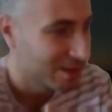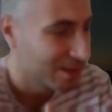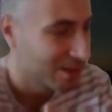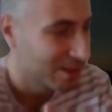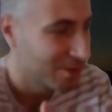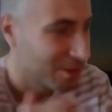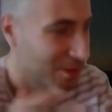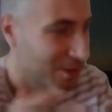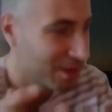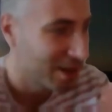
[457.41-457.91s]

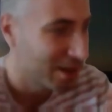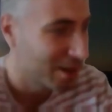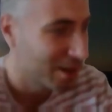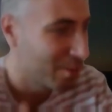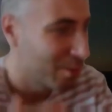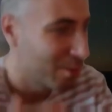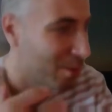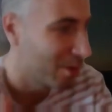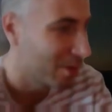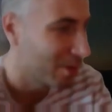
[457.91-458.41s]
with their
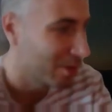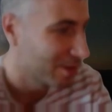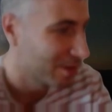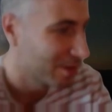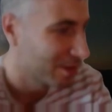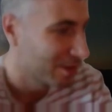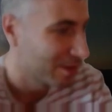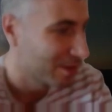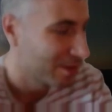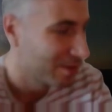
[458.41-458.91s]

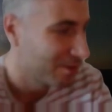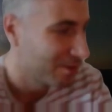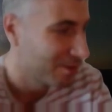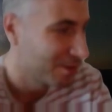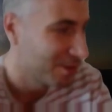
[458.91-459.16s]
imports and stuff.